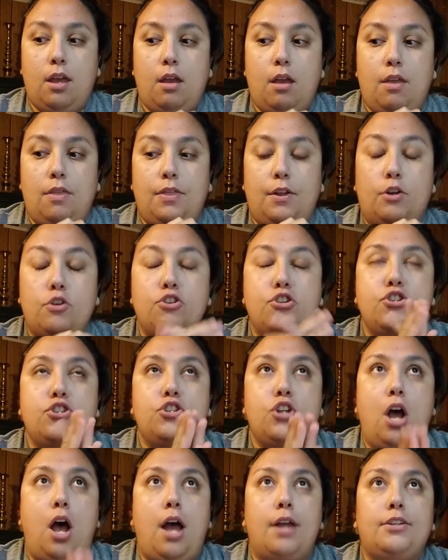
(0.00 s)
there's
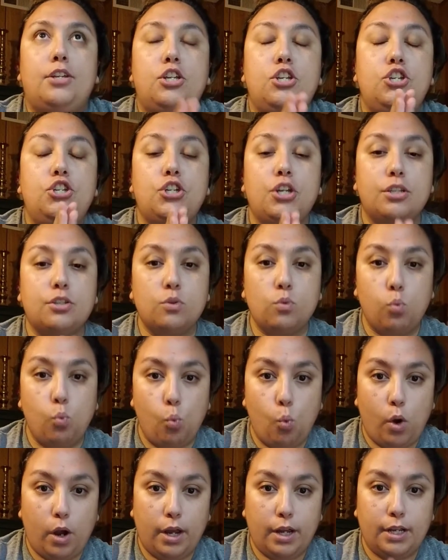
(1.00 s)
not just
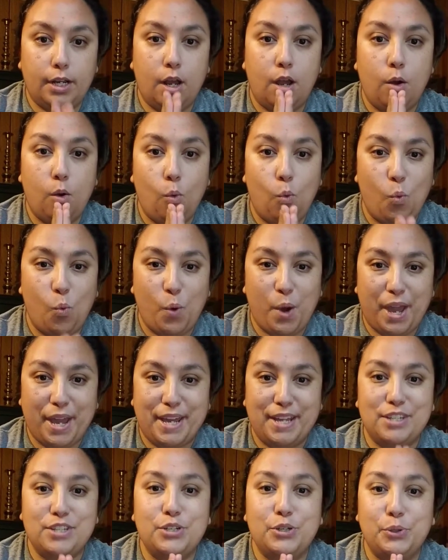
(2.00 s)
one
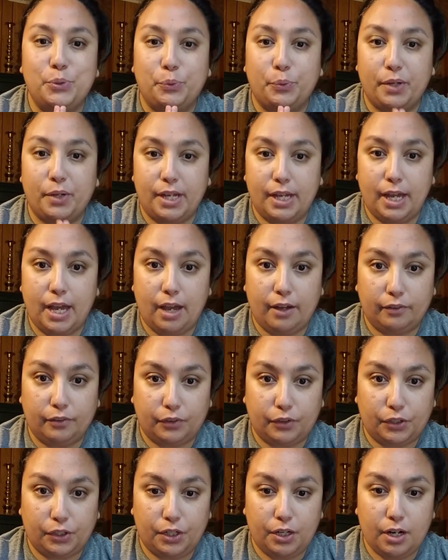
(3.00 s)
way to
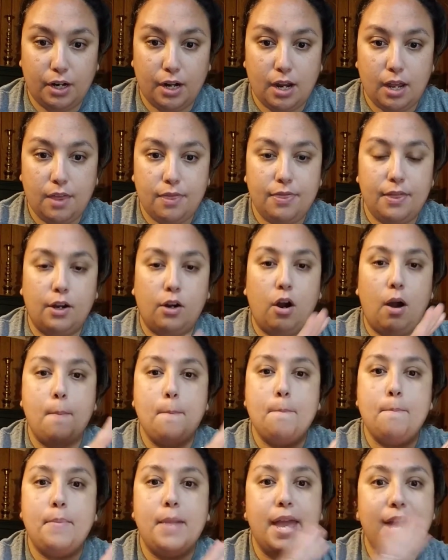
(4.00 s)
recover. There are
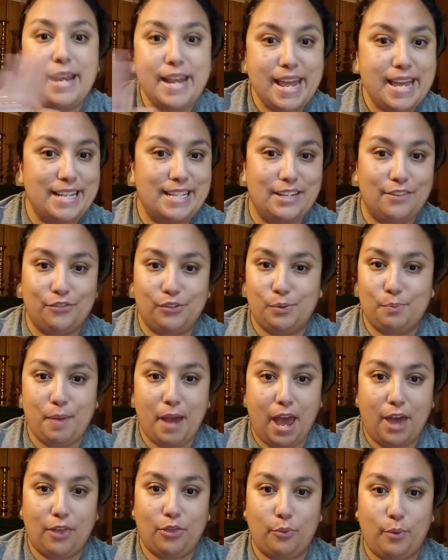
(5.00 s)
many different
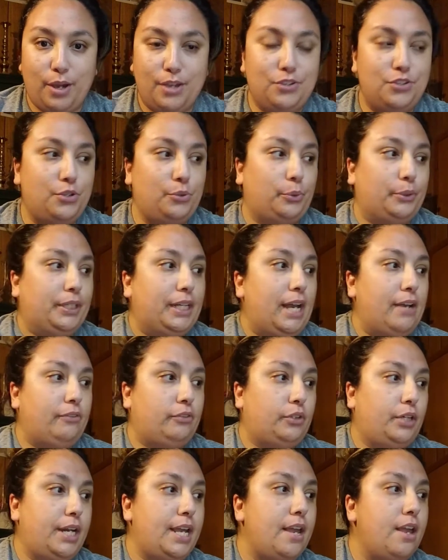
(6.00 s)
pathways to
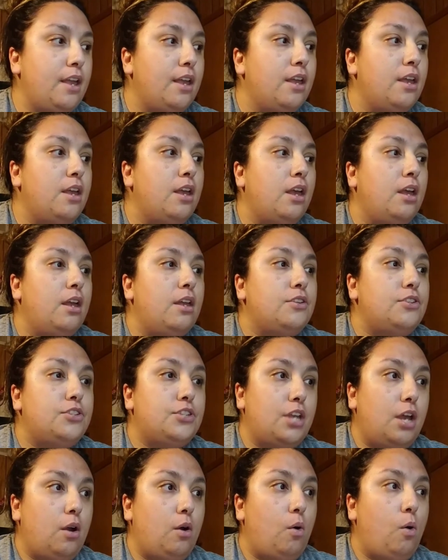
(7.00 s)
recovery.
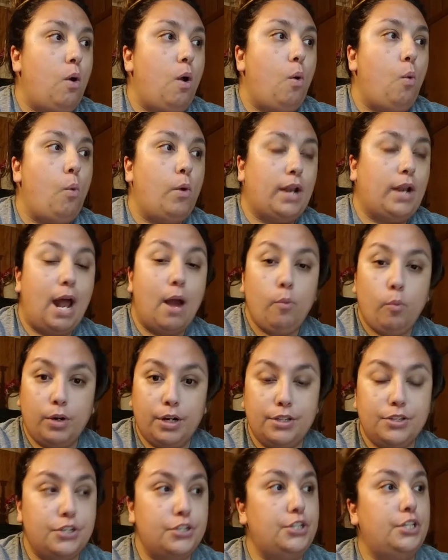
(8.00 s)
So what I
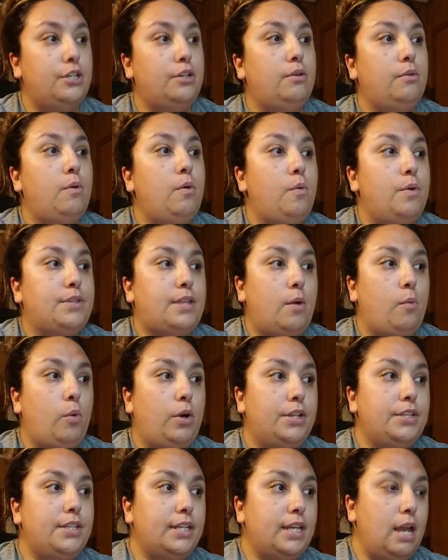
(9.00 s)
wanted to do was I
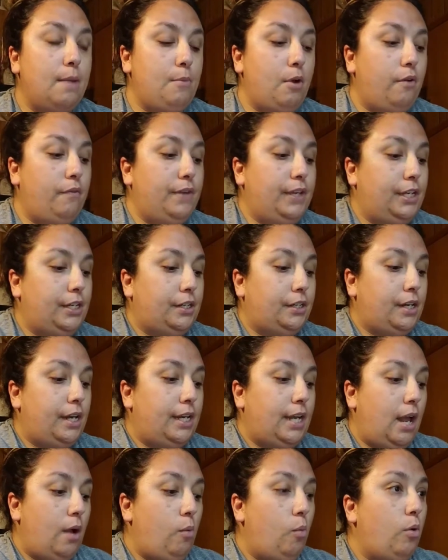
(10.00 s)
wanted to come over here
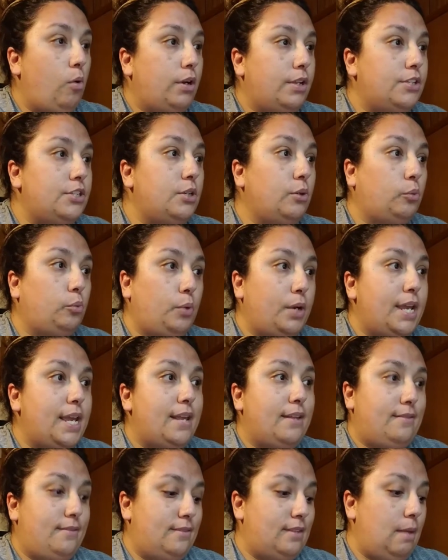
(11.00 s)
and I wanted to
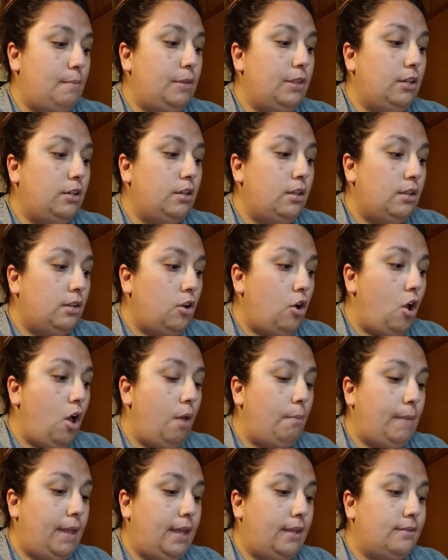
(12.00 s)
read some of the
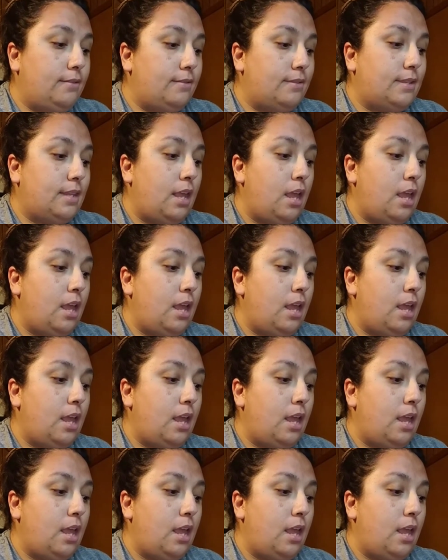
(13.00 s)
comments